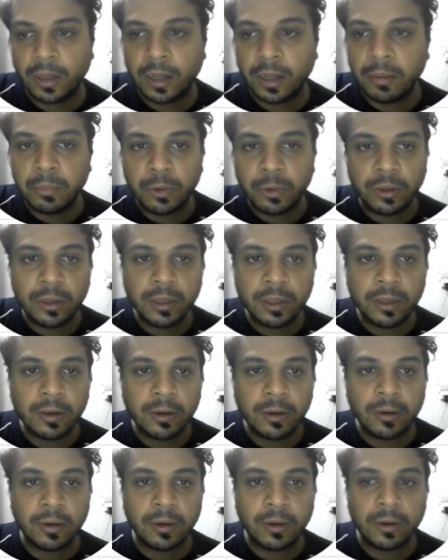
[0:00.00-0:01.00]
input
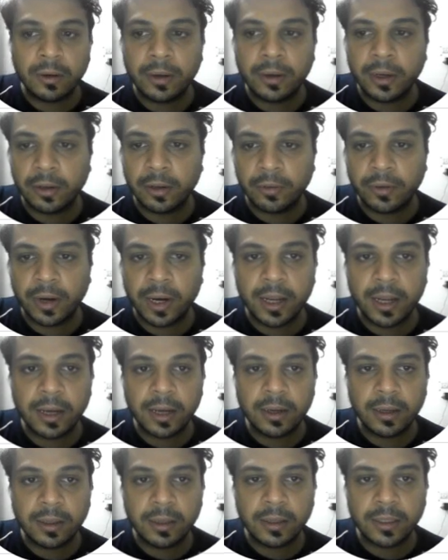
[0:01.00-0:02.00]
or
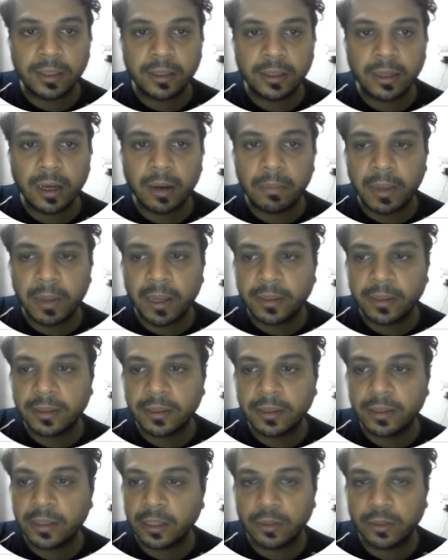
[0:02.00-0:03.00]
ingredient in this entire
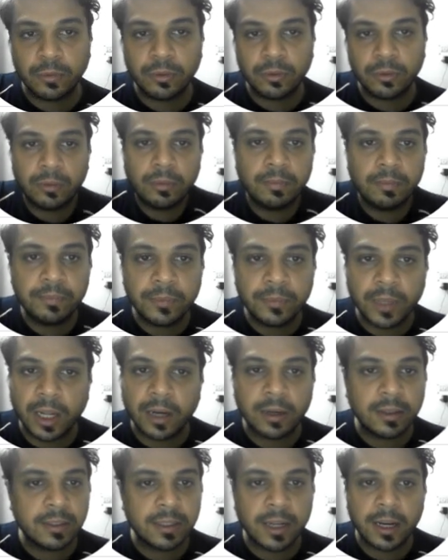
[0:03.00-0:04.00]
mix. As you would
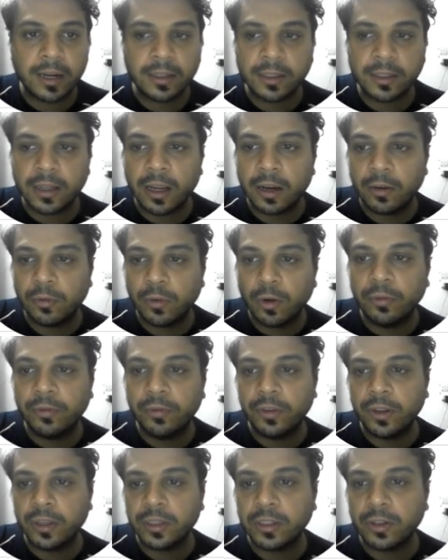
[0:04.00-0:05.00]
understand, it's kind of
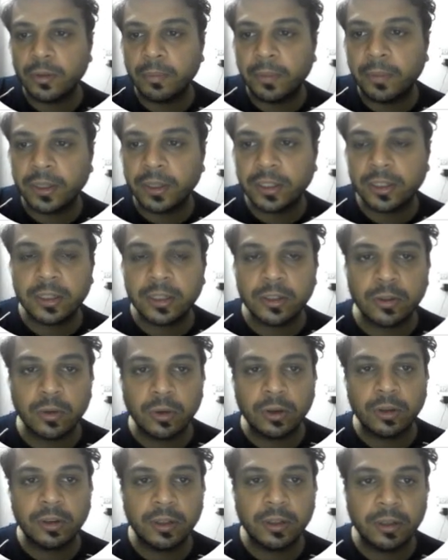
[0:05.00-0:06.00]
obvious. Your budget is
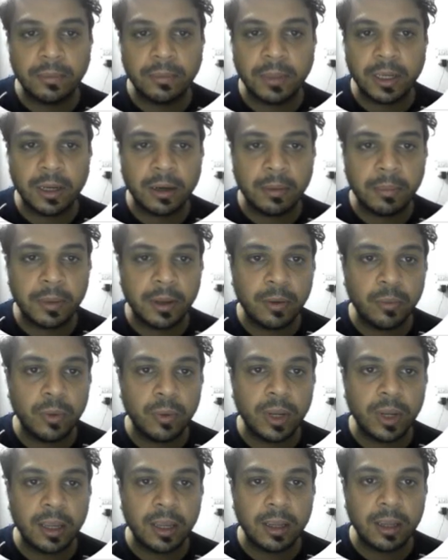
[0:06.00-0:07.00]
going to determine in a big
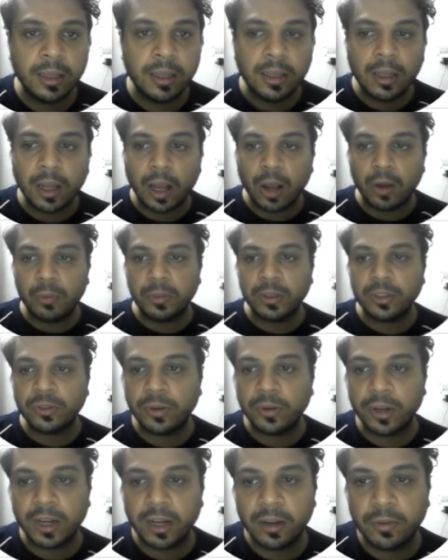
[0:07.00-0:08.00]
way how much
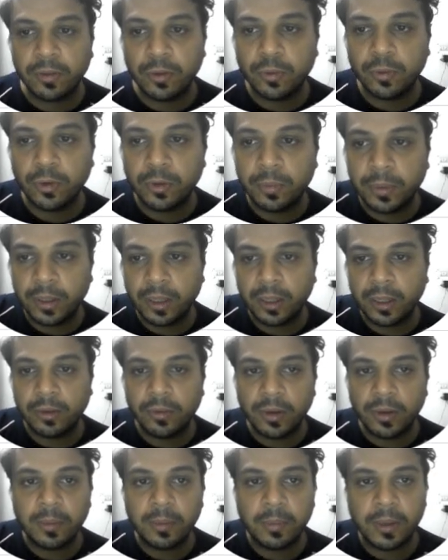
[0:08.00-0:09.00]
creative you would
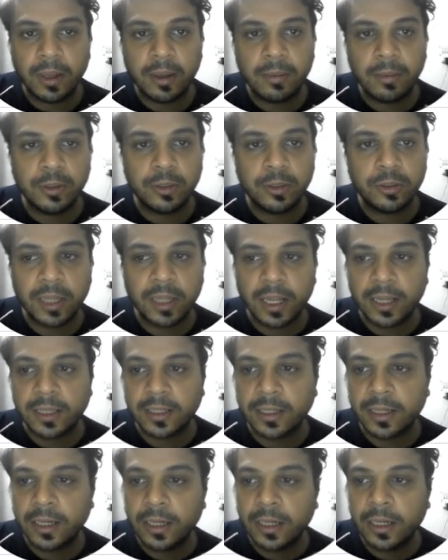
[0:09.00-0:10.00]
really be able to
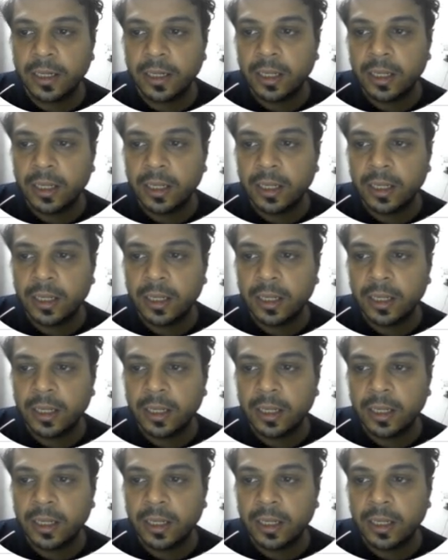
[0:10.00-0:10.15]
test.